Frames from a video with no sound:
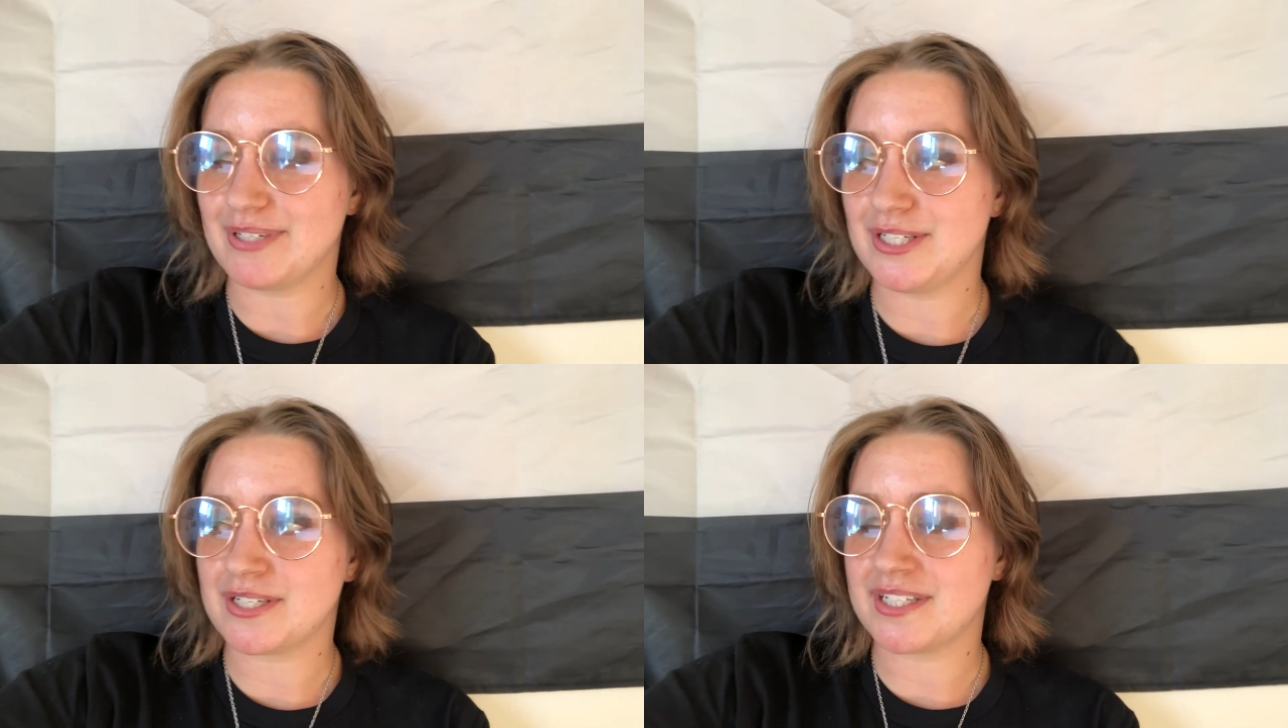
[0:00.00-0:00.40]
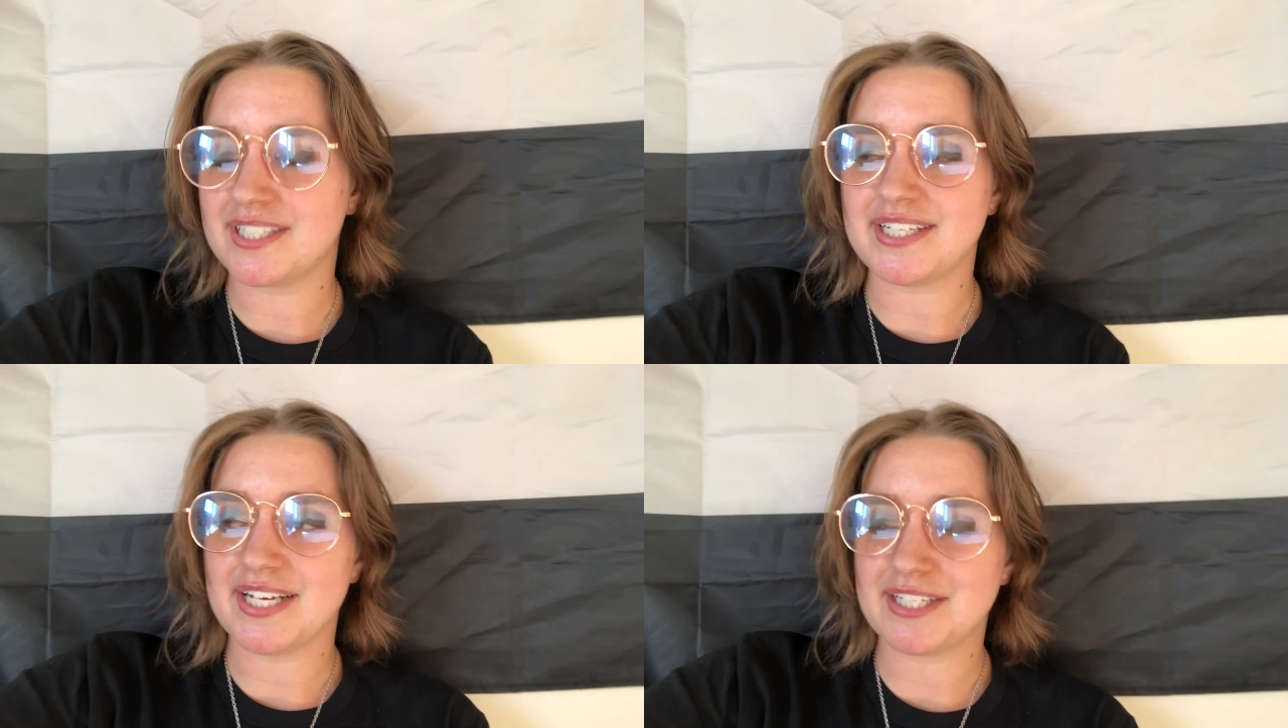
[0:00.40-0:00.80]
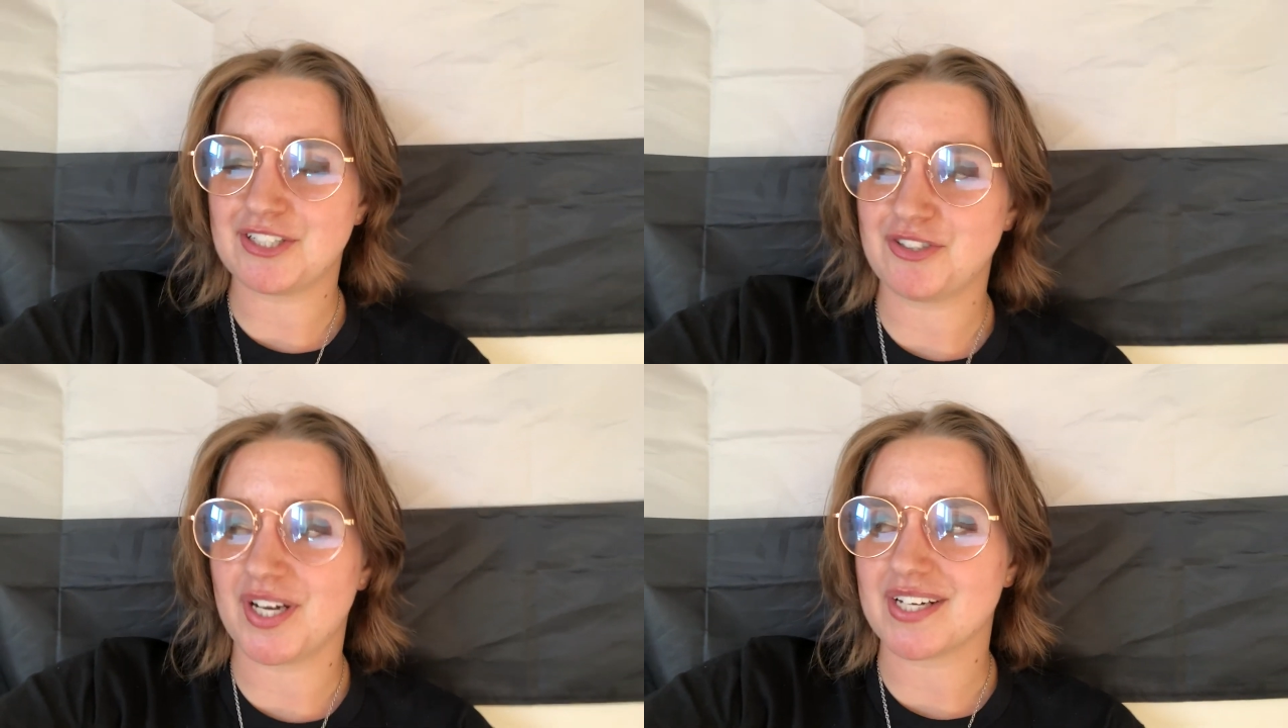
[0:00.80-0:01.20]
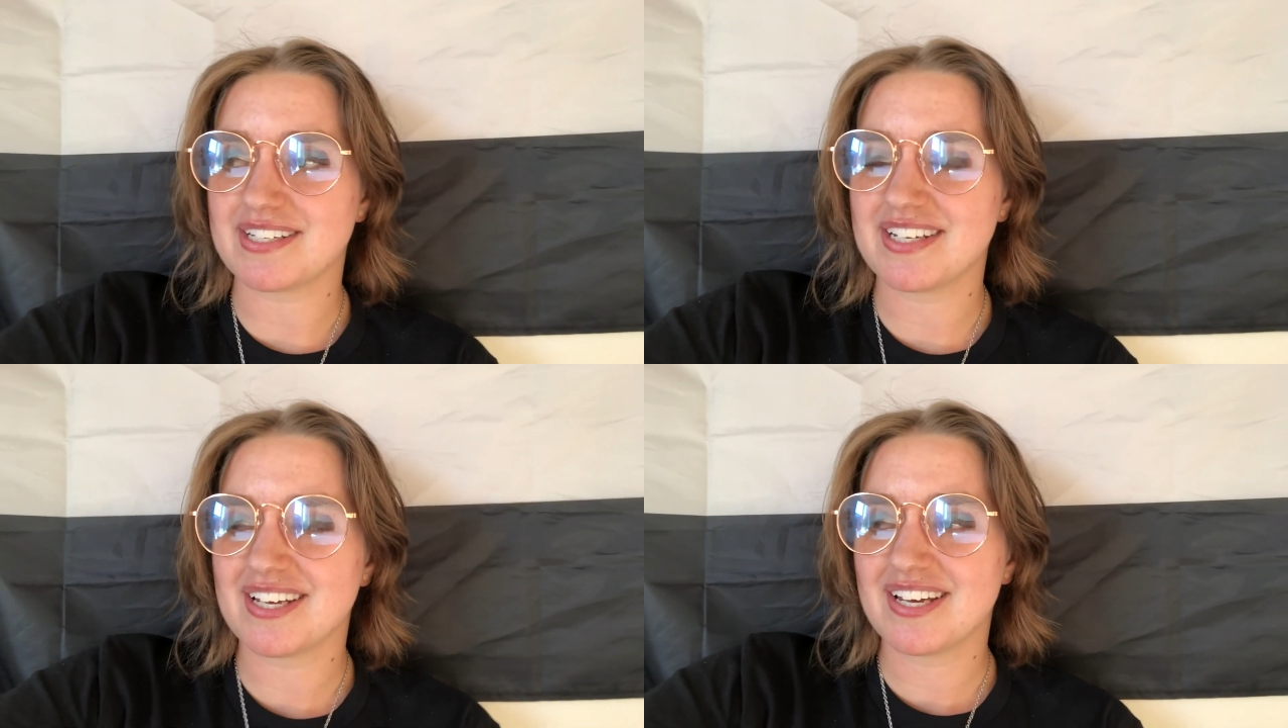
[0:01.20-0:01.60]
you start to
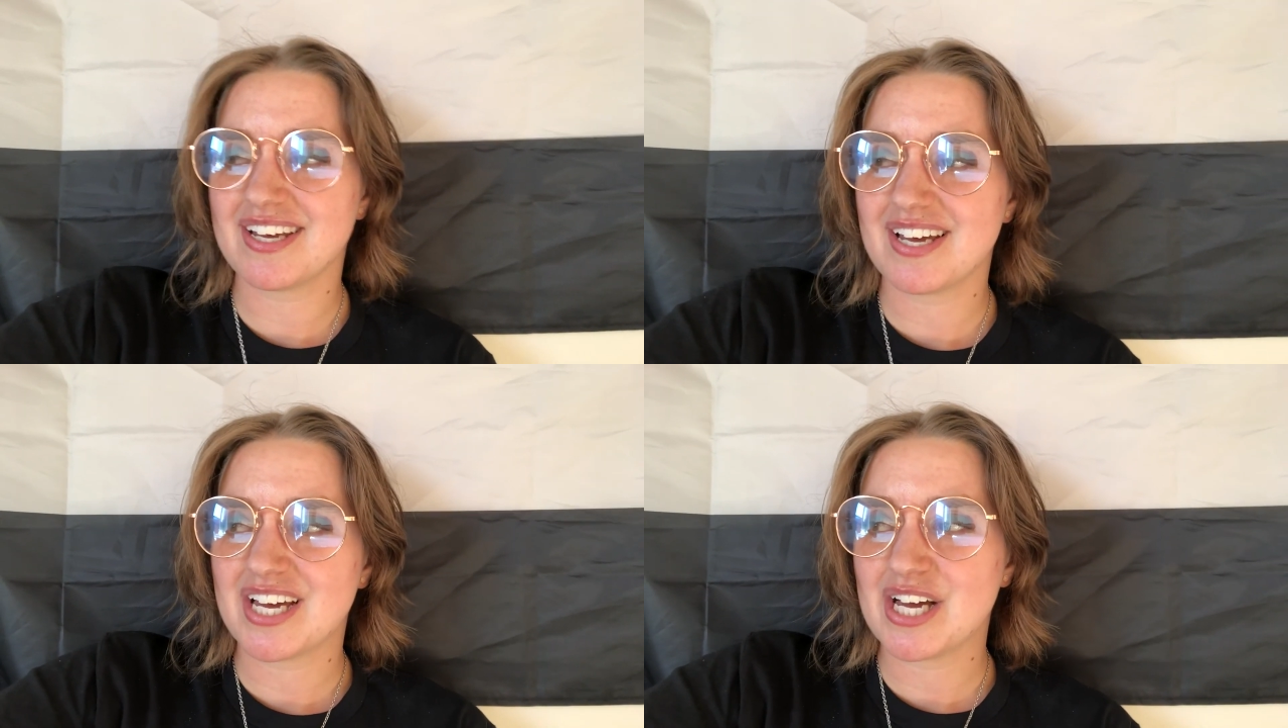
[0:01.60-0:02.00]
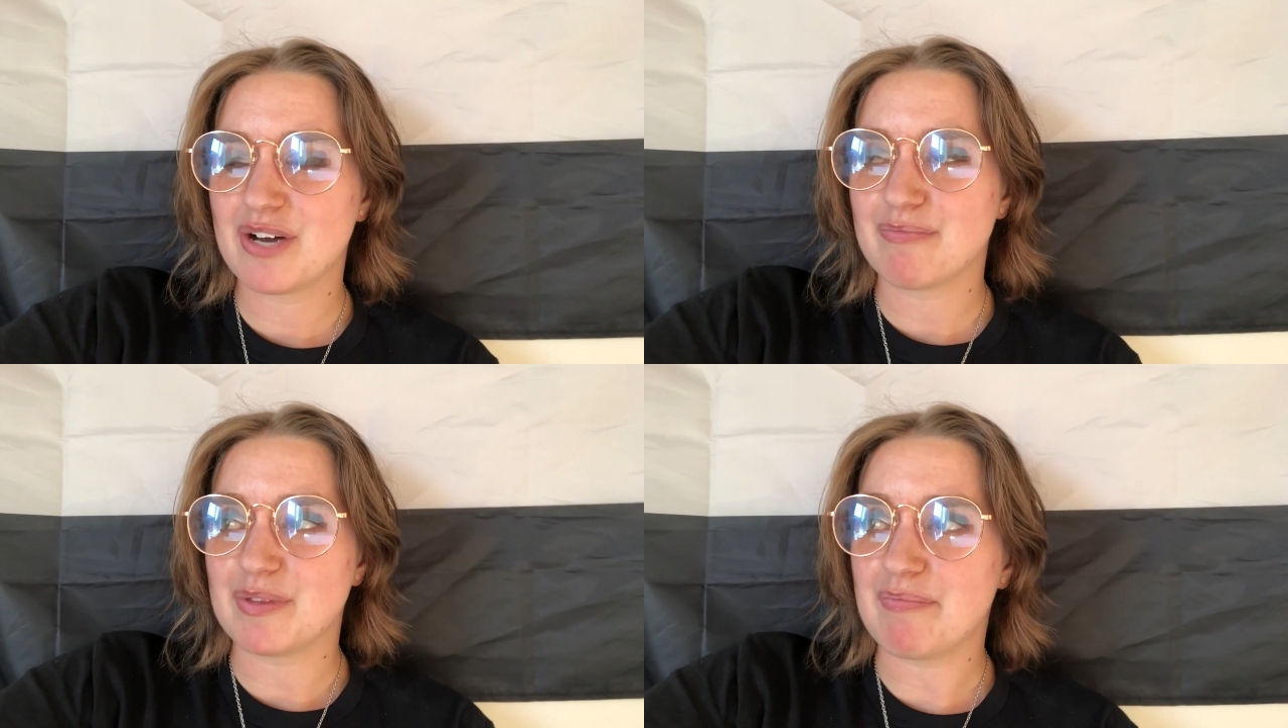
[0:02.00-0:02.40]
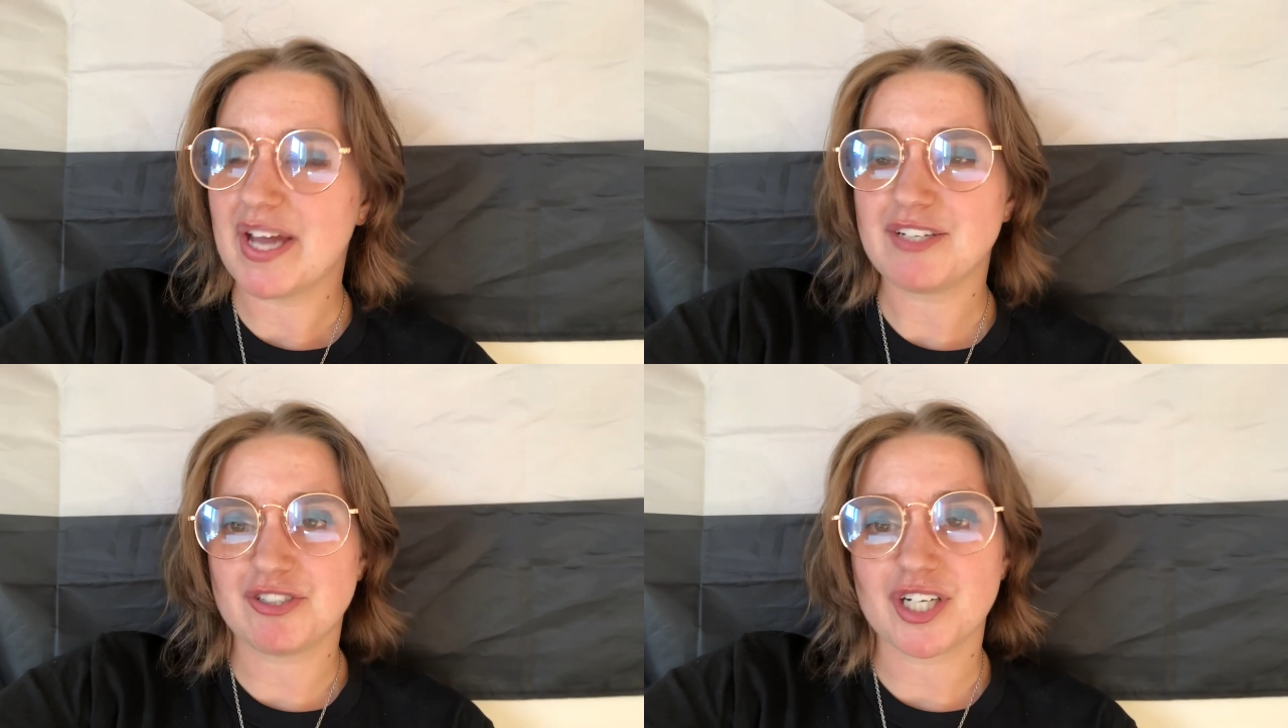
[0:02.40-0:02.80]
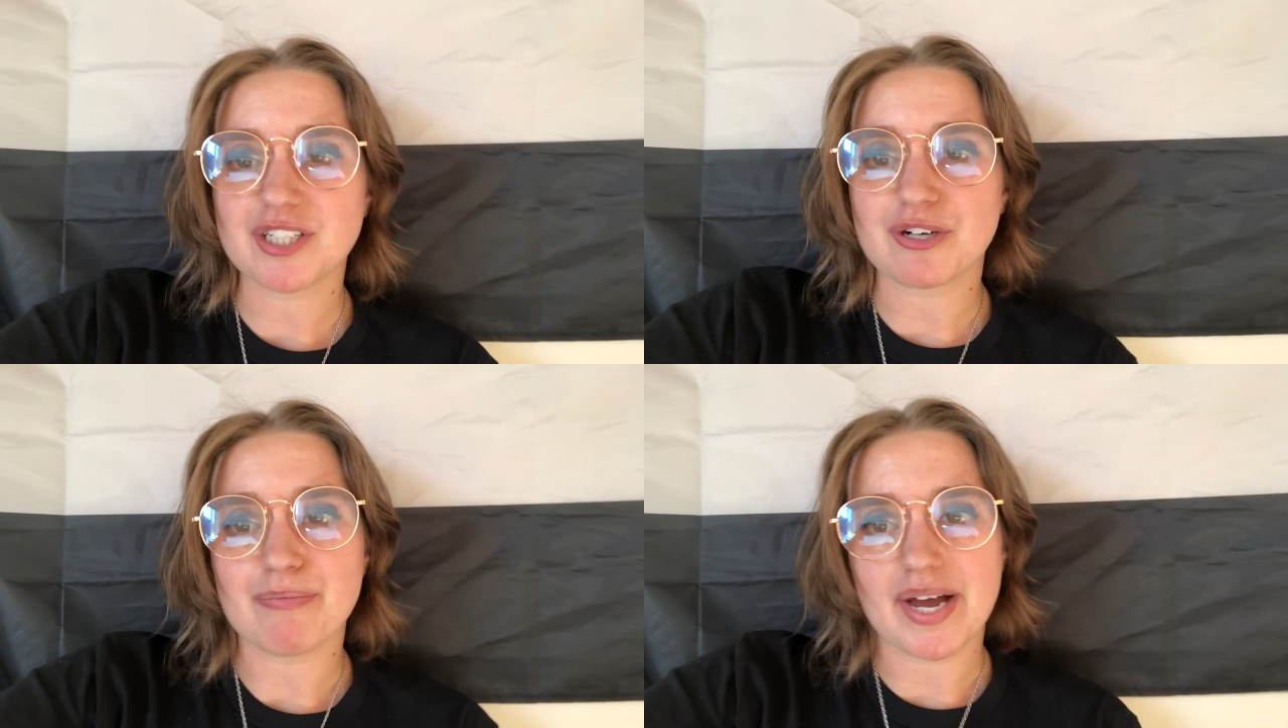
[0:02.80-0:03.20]
deconstruct
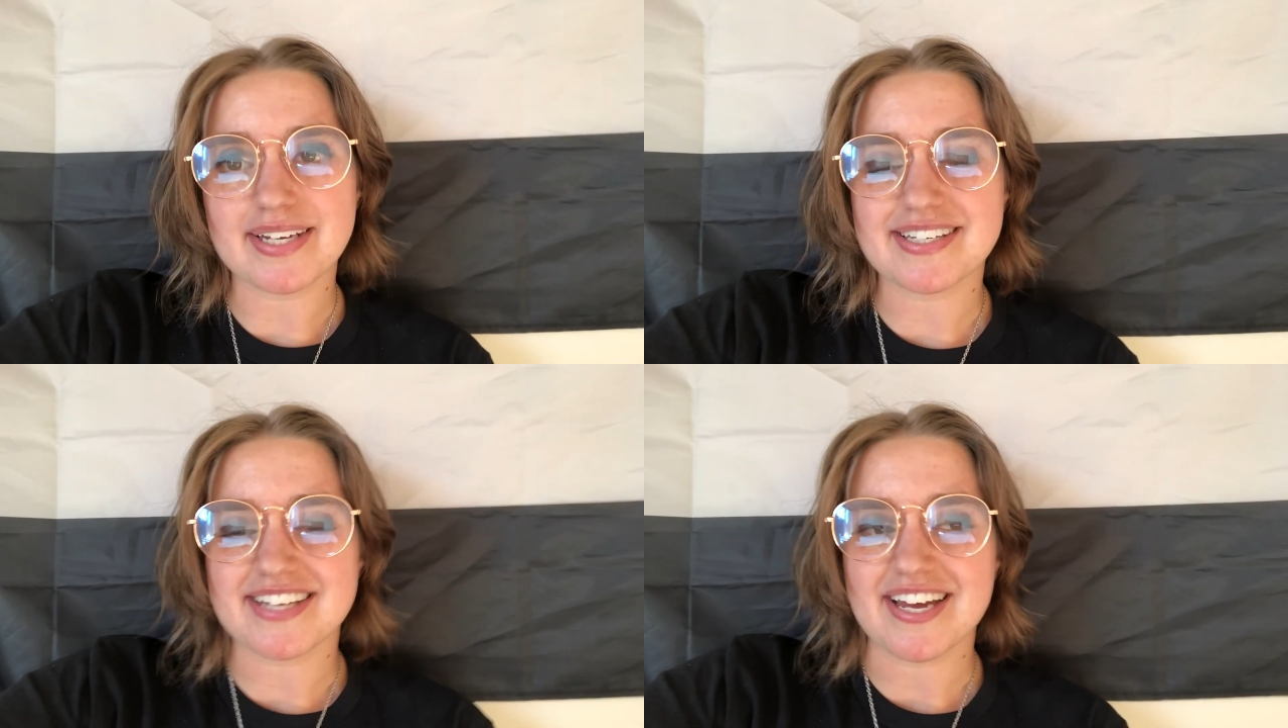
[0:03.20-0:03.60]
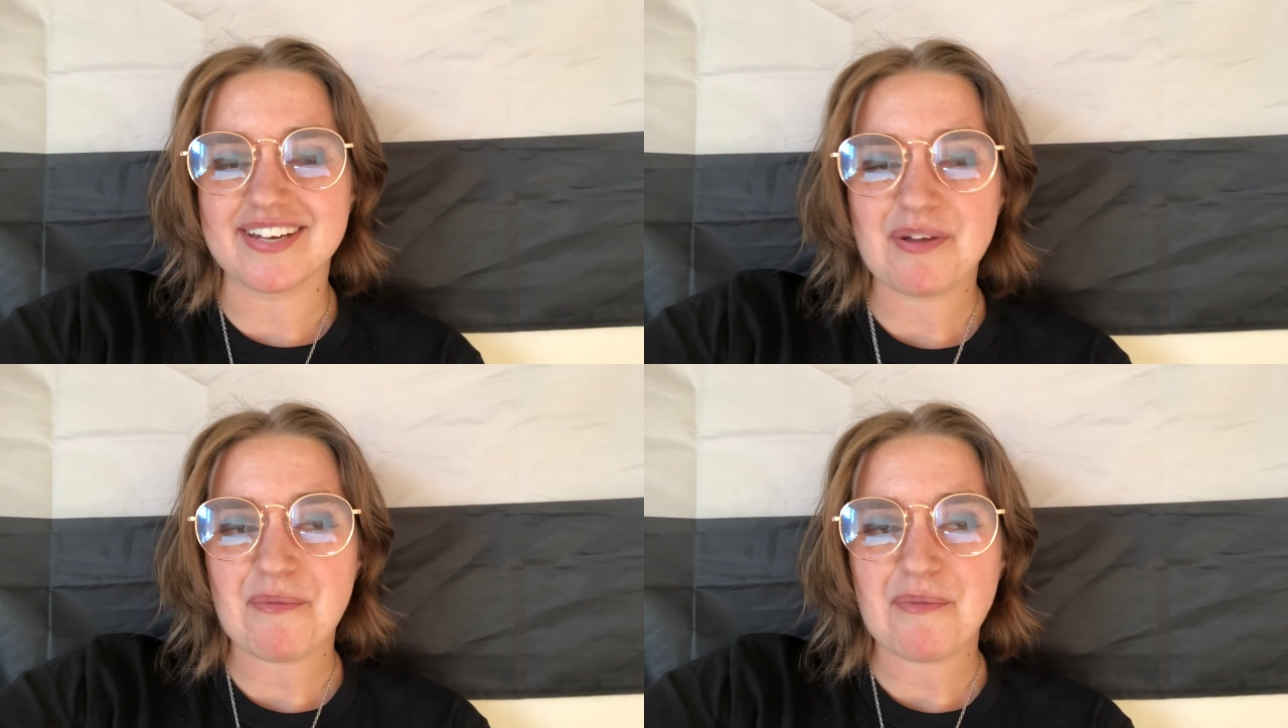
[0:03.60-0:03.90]
patriarchal mindset,